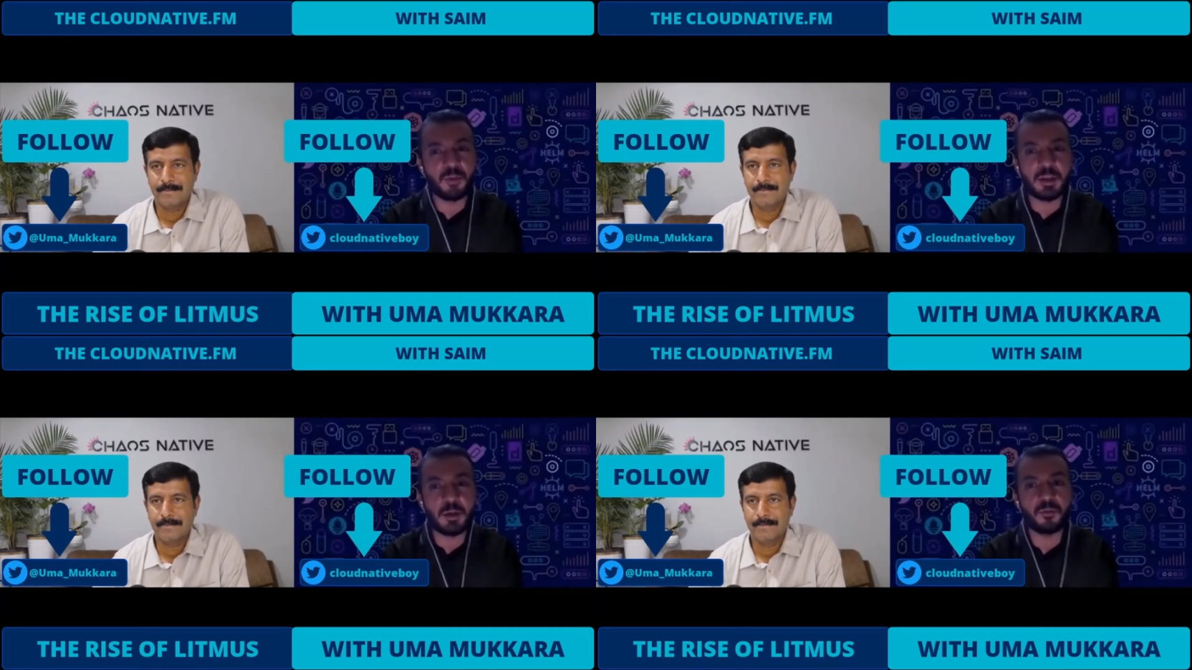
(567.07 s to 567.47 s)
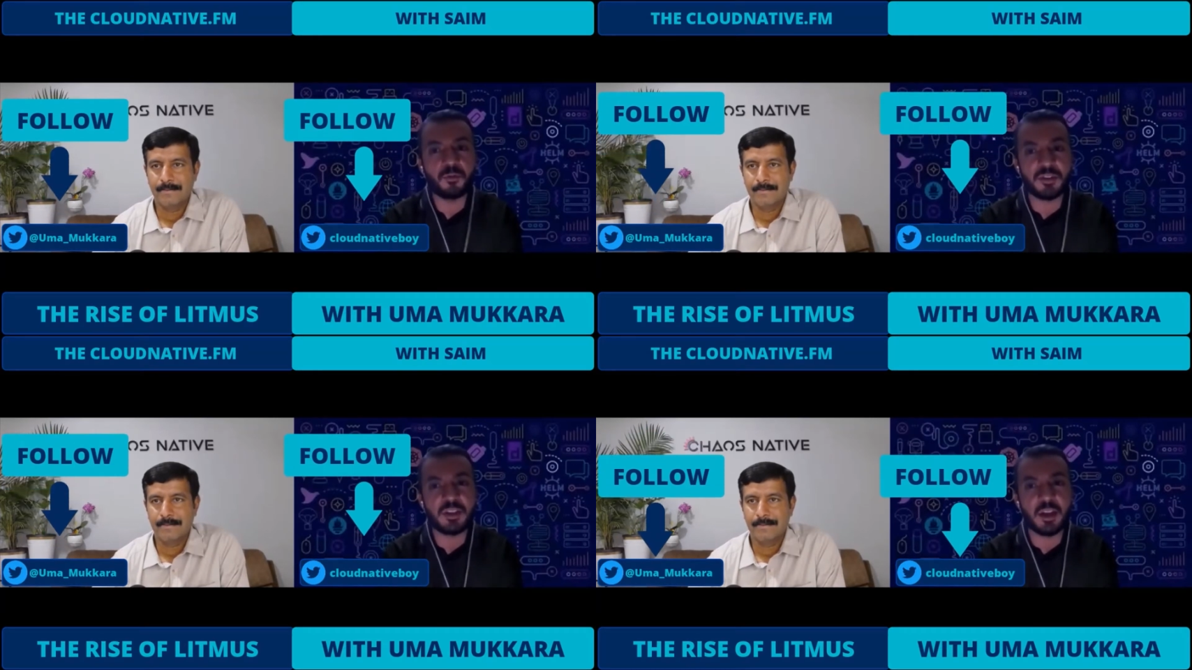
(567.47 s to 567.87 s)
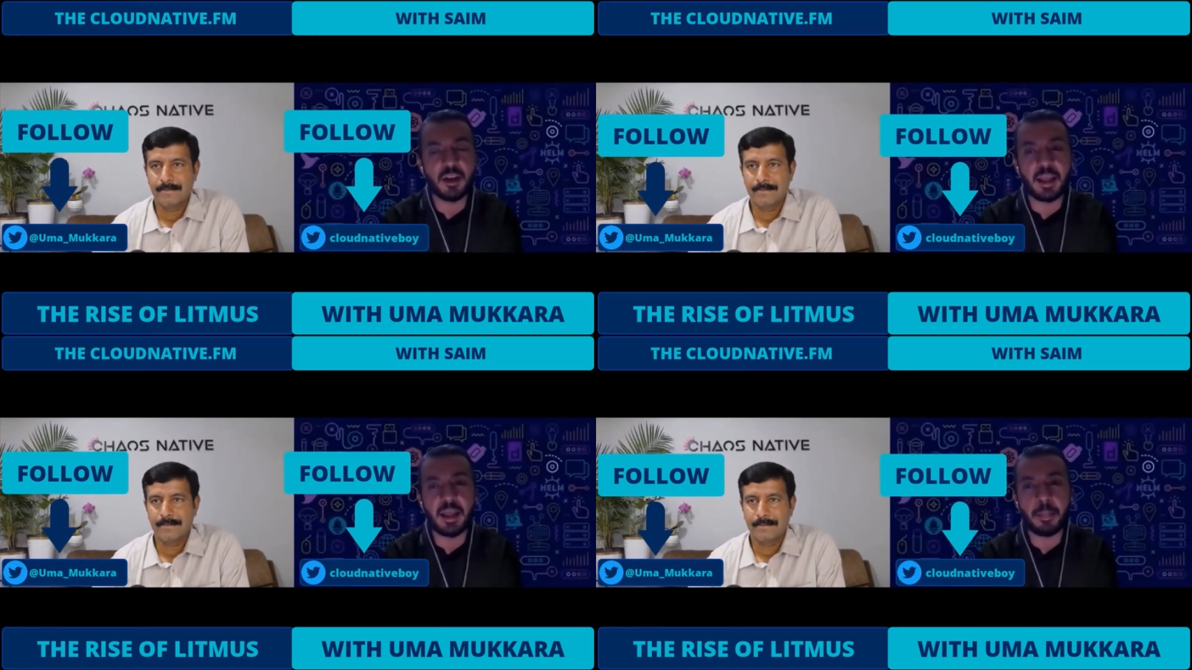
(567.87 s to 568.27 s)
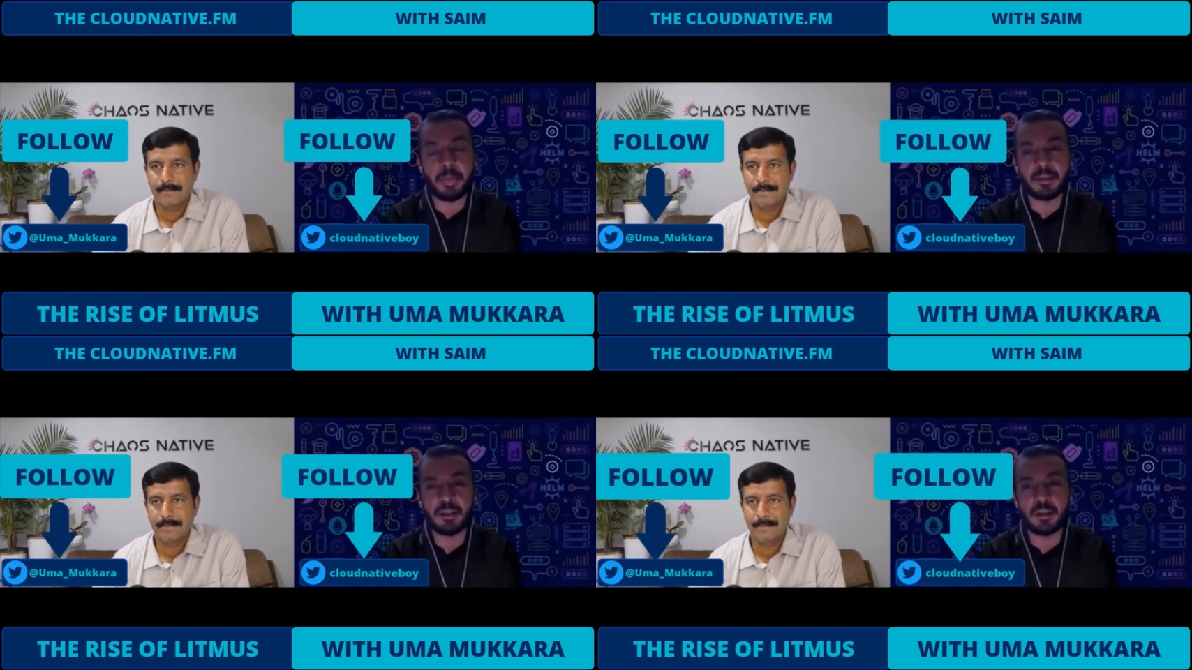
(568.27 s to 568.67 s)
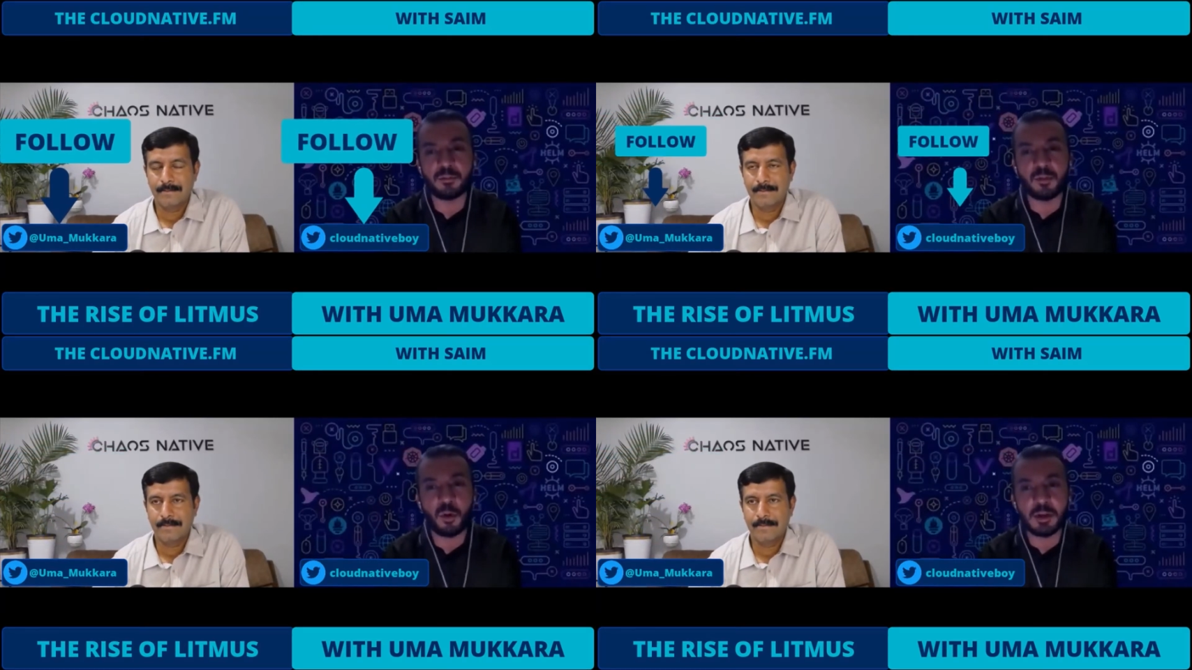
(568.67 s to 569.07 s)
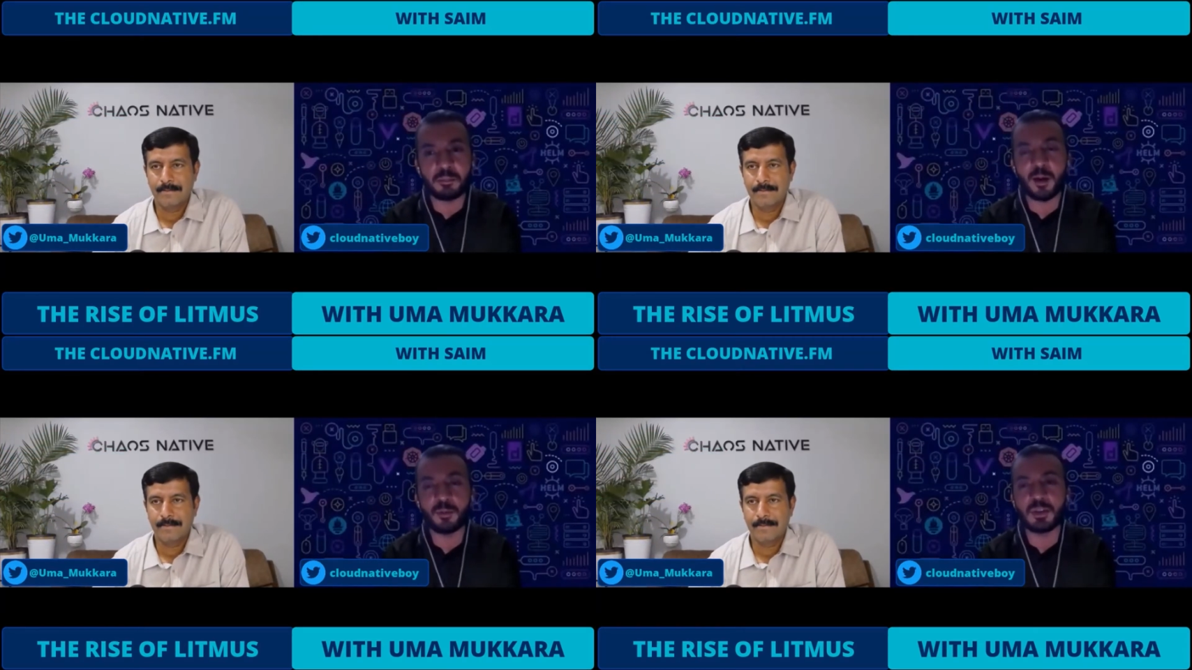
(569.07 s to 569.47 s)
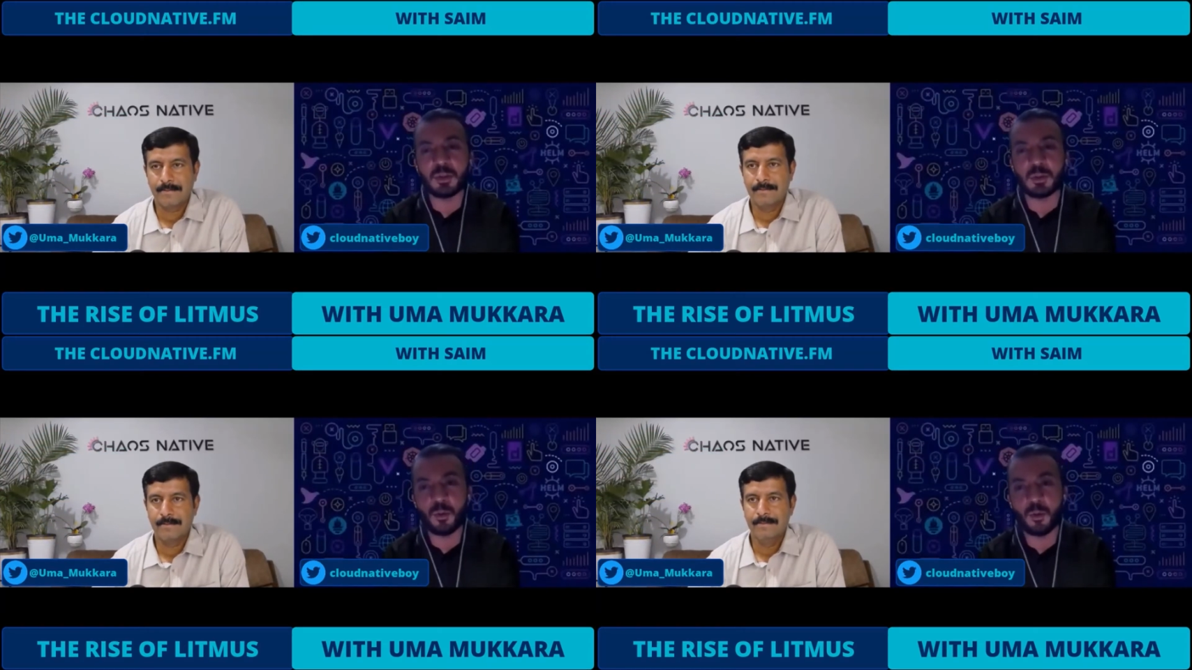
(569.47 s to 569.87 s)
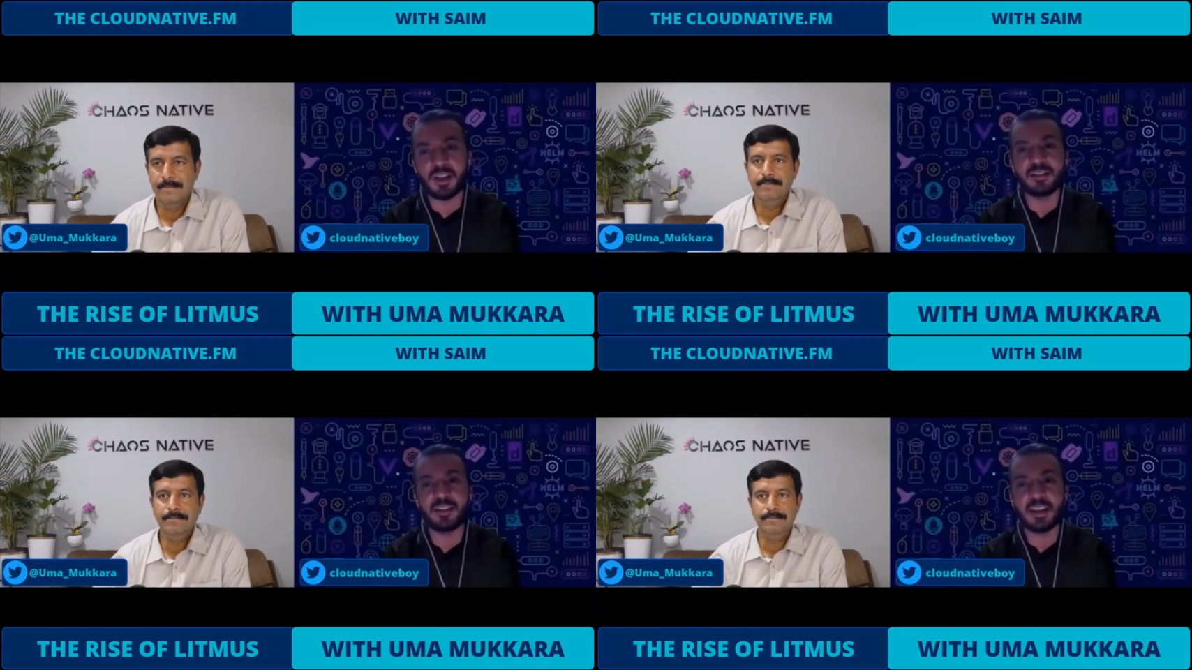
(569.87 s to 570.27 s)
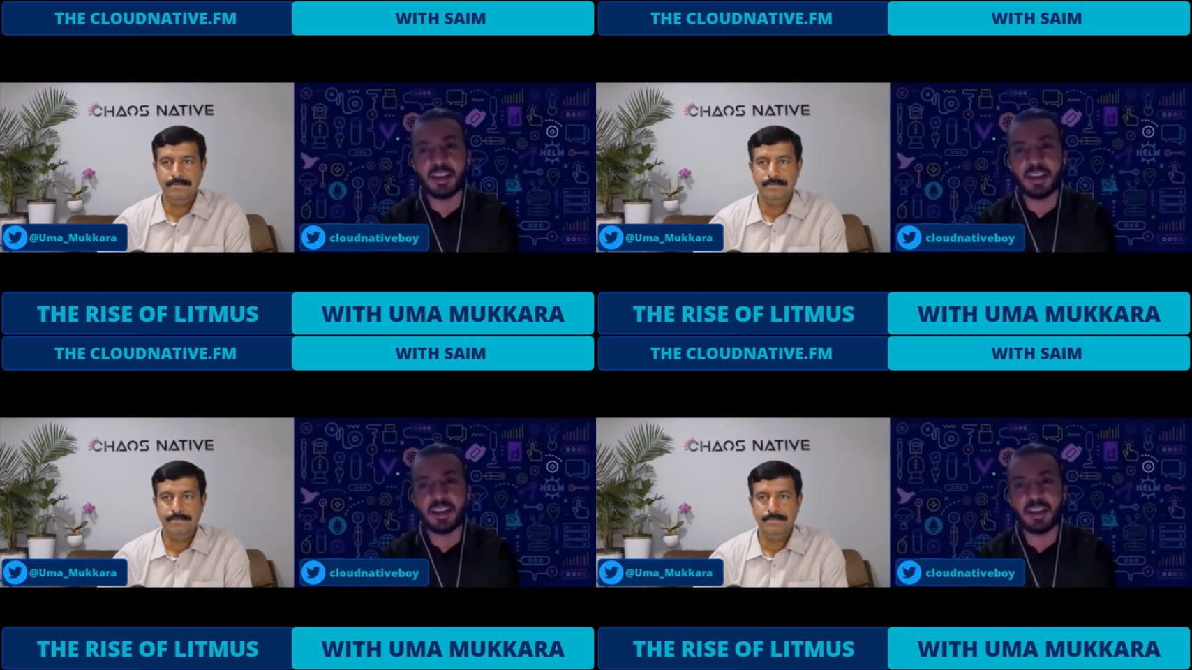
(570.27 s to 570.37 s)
Speaker 1: when you first uh, uh, brought about the code and